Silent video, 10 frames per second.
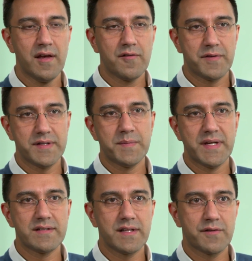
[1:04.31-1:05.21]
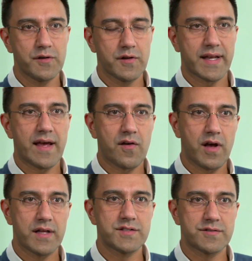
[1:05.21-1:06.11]
fundamentally, if you look at how
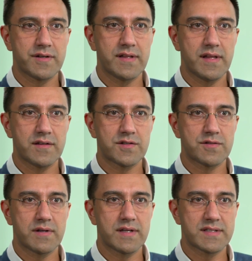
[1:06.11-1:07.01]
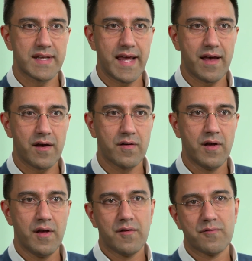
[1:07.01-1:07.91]
concentrated the industry is now
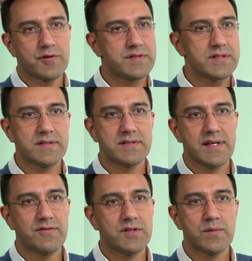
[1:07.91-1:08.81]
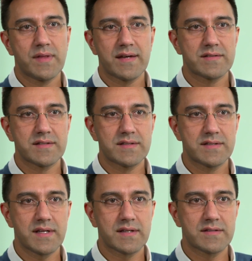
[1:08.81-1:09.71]
versus even
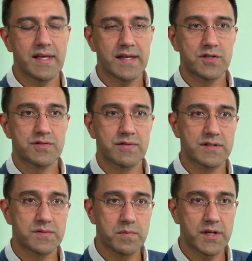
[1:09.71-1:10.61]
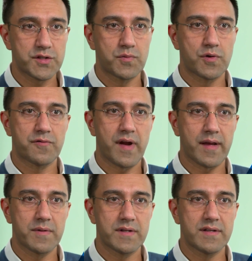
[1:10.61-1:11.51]
2006, the industry is much more
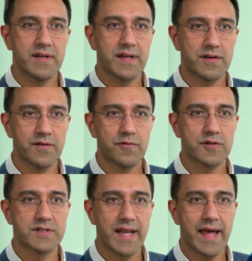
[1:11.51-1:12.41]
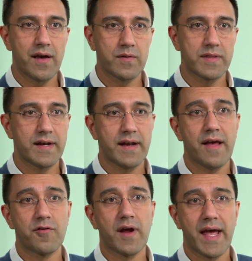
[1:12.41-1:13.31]
fragmented and diverse now than it
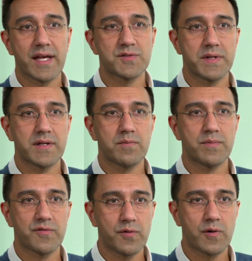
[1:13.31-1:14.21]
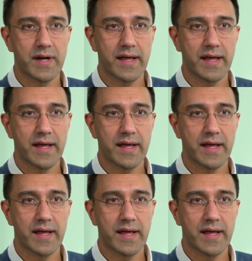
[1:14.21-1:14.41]
ever has been before.